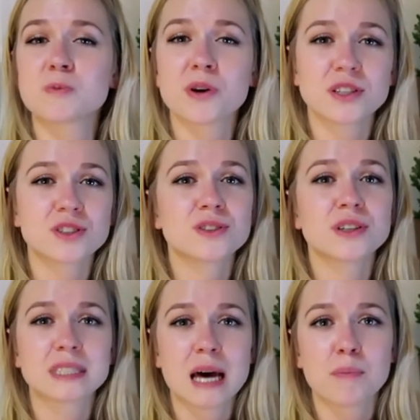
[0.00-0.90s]
inspirational
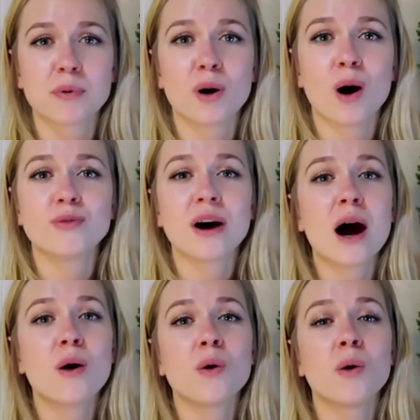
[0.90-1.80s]
example of
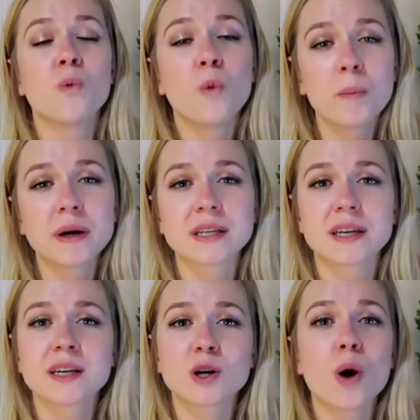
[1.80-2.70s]
how a woman
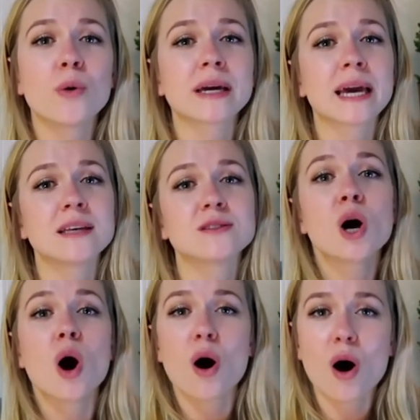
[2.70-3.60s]
can go against
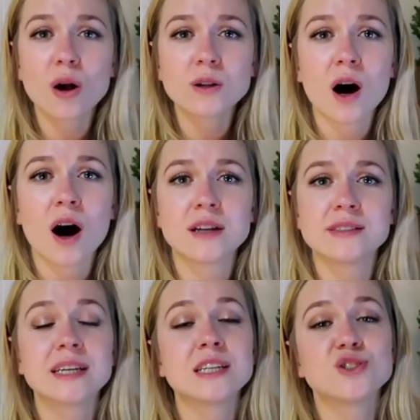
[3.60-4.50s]
all
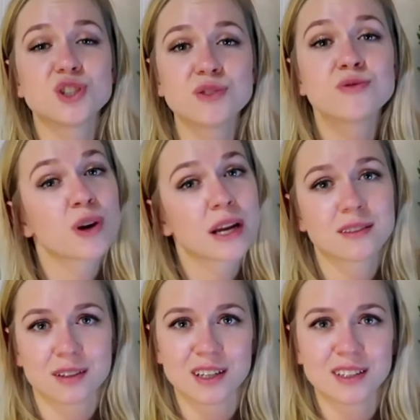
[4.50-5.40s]
odds and achieve great
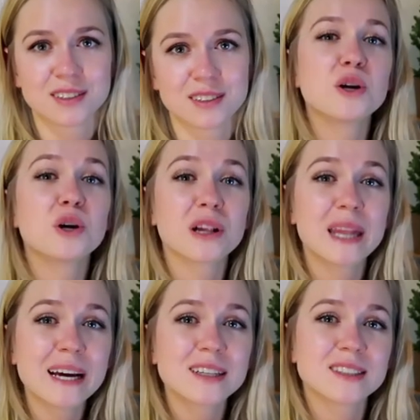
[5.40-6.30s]
things. And her
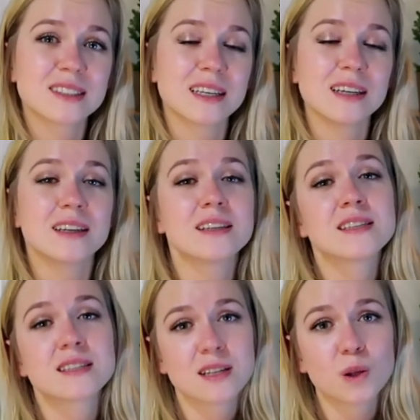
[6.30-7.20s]
legacy is
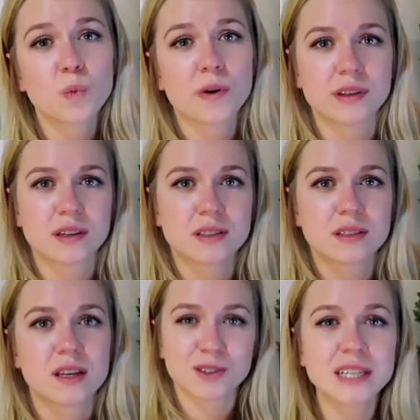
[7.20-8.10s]
still with
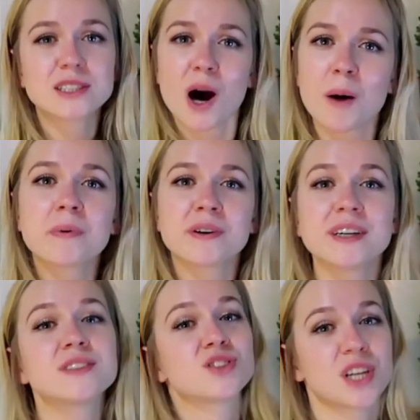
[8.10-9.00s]
us. Grace Hopper
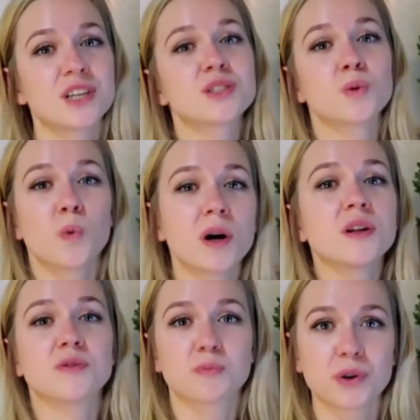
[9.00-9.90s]
has changed the
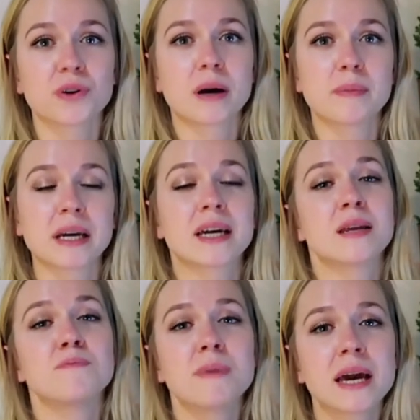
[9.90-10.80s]
world of programming
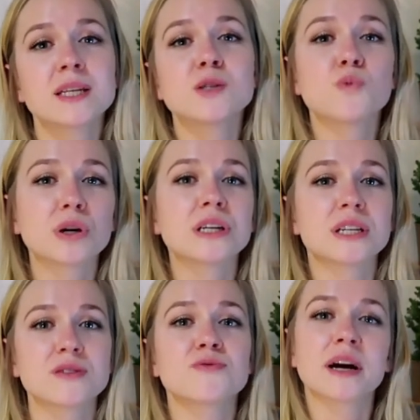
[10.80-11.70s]
and made it what it
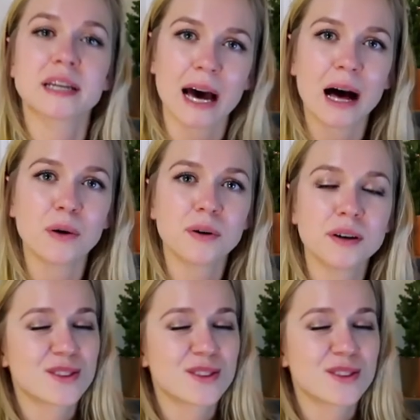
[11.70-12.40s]
is right now.